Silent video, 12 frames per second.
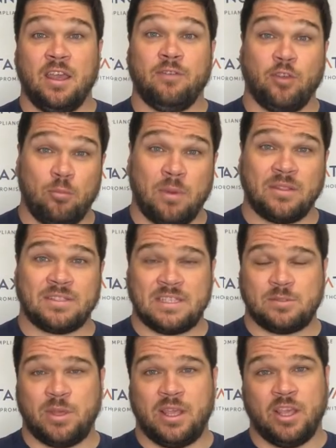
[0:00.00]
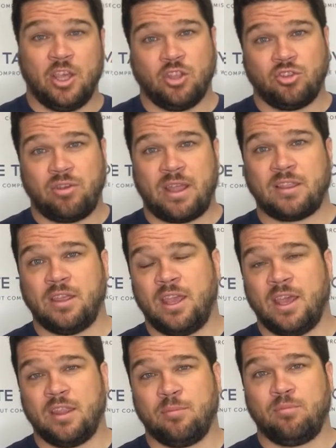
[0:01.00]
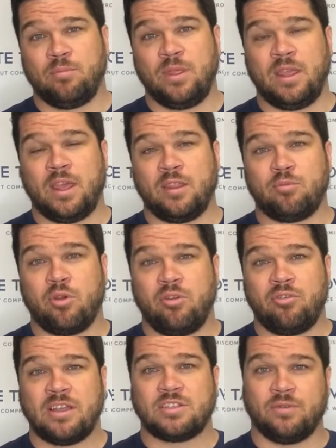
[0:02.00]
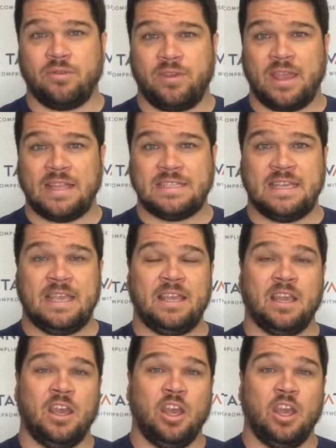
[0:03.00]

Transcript: few months as we track the, uh, the, the, uh, the, progress of the VAT,